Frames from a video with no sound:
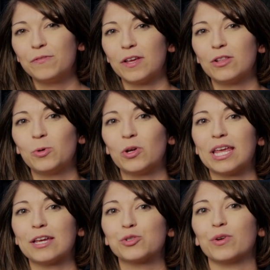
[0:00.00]
available on
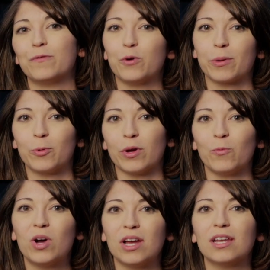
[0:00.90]
Android
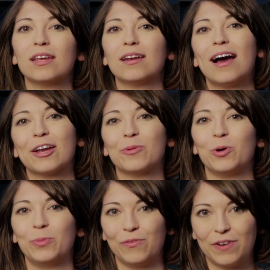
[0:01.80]
4.1 and higher
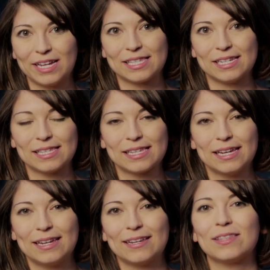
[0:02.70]
mobile devices.
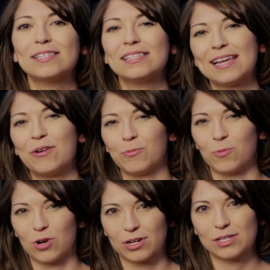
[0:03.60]
Now, this is how it
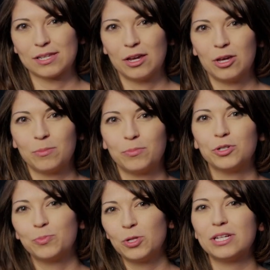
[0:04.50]
works.
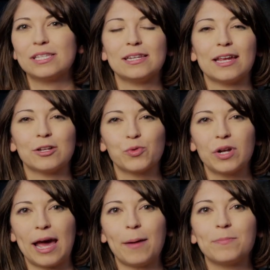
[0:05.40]
Pushbullet is an
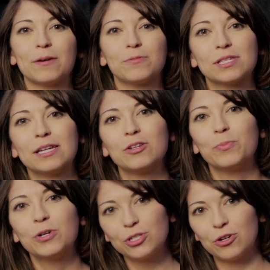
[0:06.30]
Android app that will send you
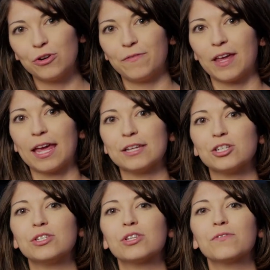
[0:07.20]
push
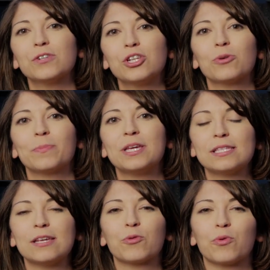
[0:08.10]
notifications over to your
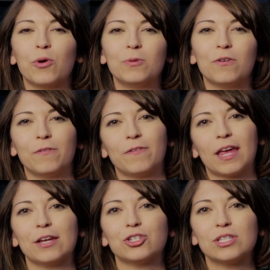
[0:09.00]
PC Chrome
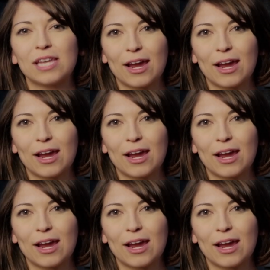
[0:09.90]
notifications